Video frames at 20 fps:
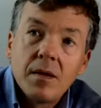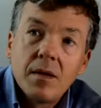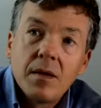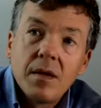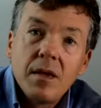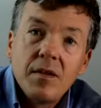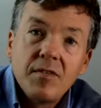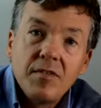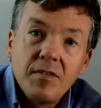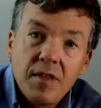
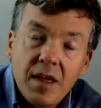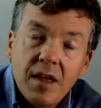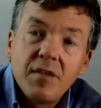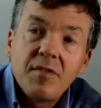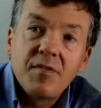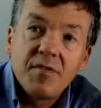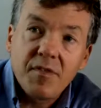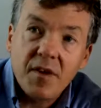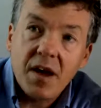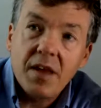
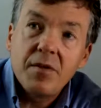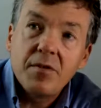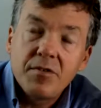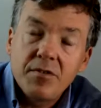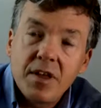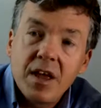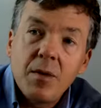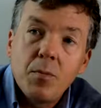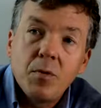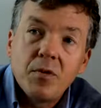His father's
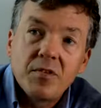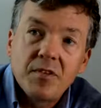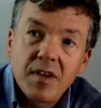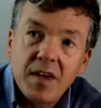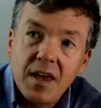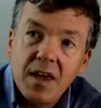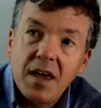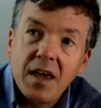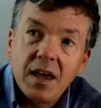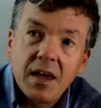name was
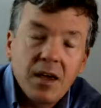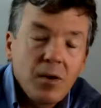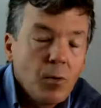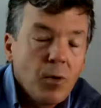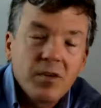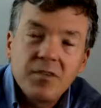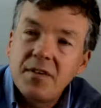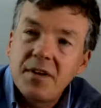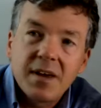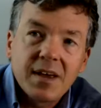King. He
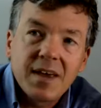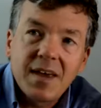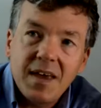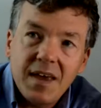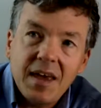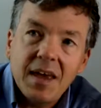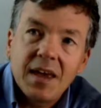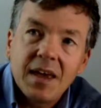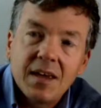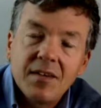wasn't a
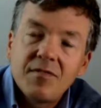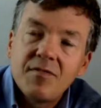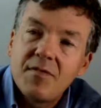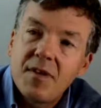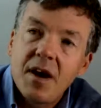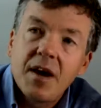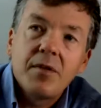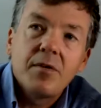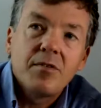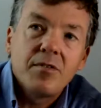king. His
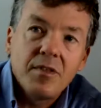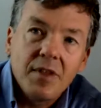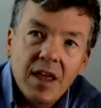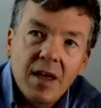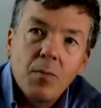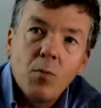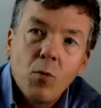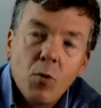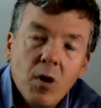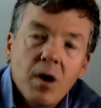father's
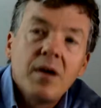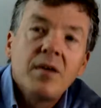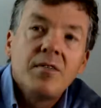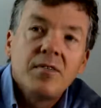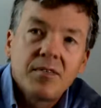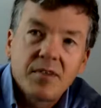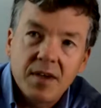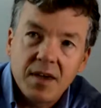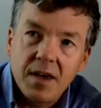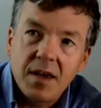name
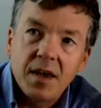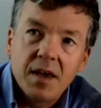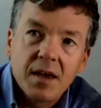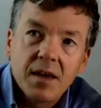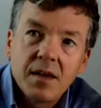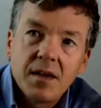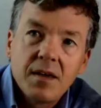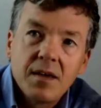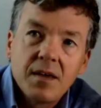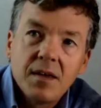was King.
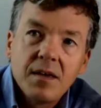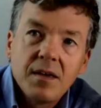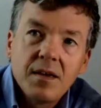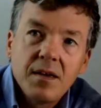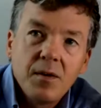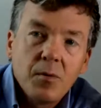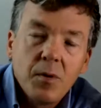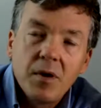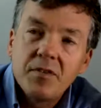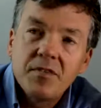
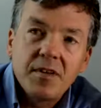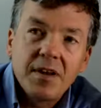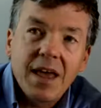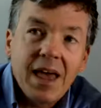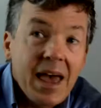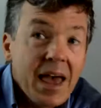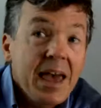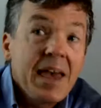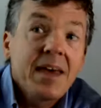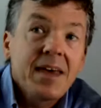He wasn't
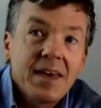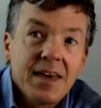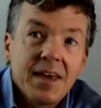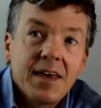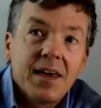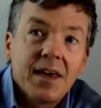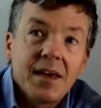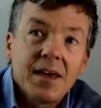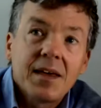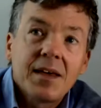a
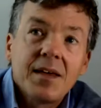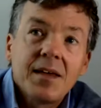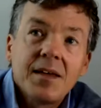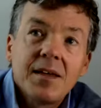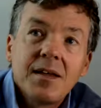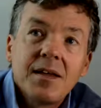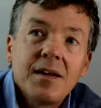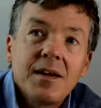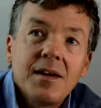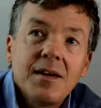king.
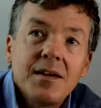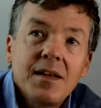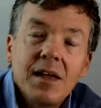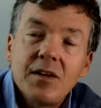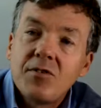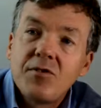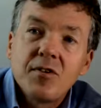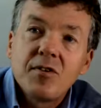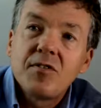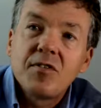
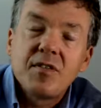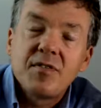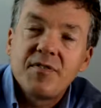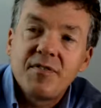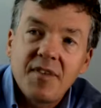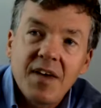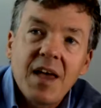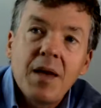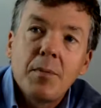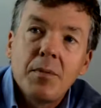That's just the
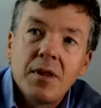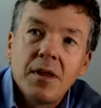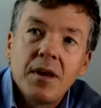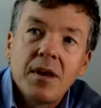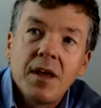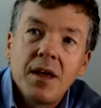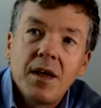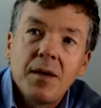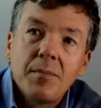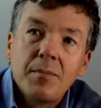family
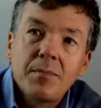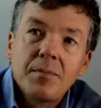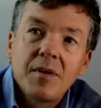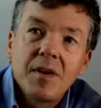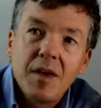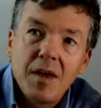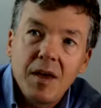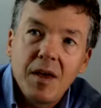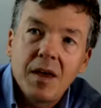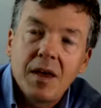name,
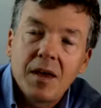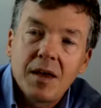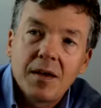King.